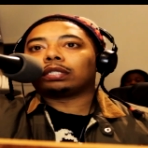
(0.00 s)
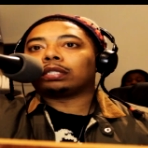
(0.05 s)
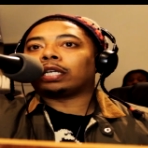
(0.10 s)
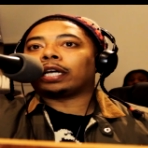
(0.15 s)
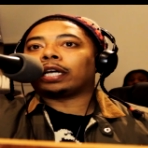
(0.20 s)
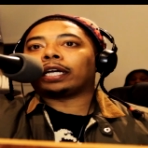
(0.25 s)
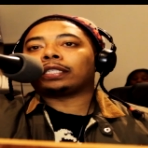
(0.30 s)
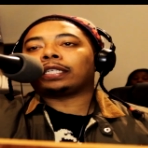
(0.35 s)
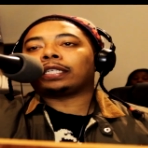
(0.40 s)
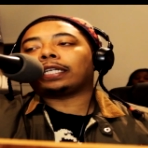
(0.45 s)

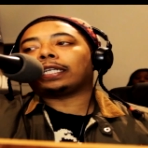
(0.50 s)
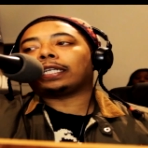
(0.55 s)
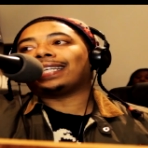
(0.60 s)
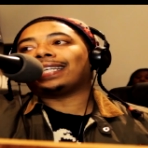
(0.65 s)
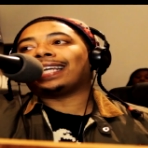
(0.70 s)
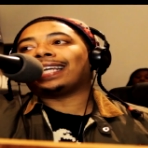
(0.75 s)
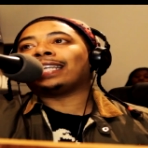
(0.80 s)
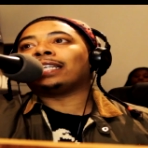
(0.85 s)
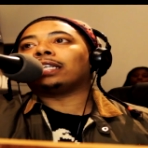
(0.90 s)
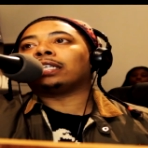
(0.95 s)
Nah, did
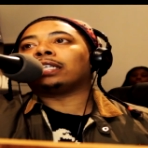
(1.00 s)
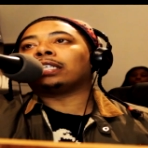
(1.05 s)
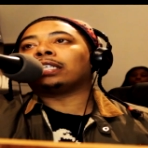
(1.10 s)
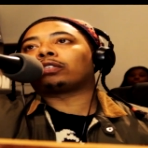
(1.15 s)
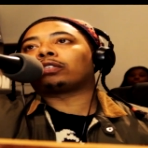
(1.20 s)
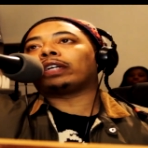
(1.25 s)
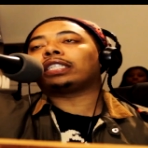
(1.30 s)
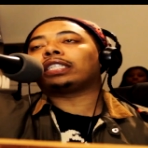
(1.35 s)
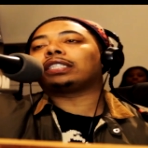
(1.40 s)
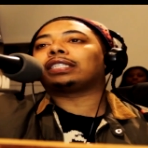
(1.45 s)
and, and the
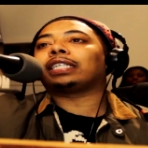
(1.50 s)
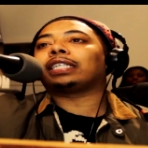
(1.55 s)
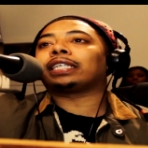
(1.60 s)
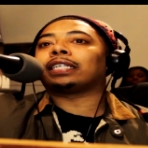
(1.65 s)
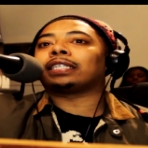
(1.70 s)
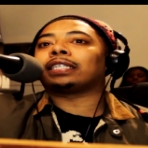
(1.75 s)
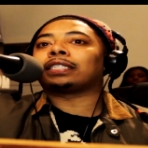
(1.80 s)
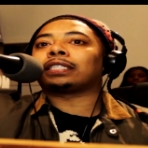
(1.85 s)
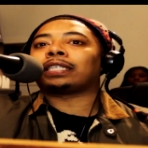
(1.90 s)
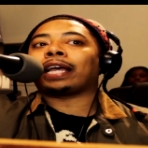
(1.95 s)
crazy thing
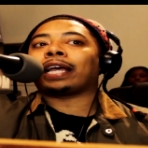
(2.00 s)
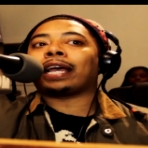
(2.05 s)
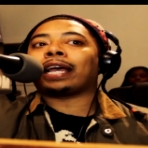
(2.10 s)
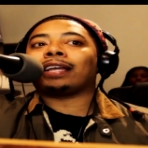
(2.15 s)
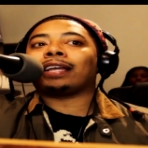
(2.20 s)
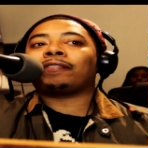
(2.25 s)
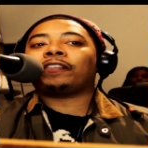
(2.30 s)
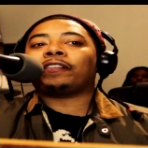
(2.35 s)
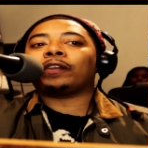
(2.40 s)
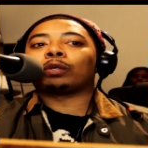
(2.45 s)
is, is that
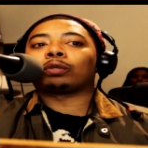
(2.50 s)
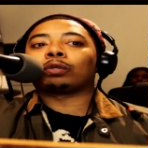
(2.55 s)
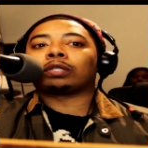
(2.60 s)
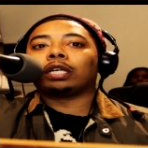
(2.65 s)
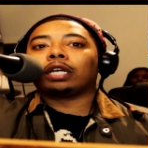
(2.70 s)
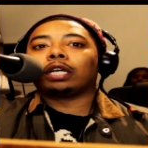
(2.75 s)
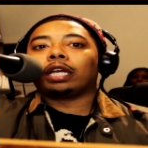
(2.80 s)
it feels,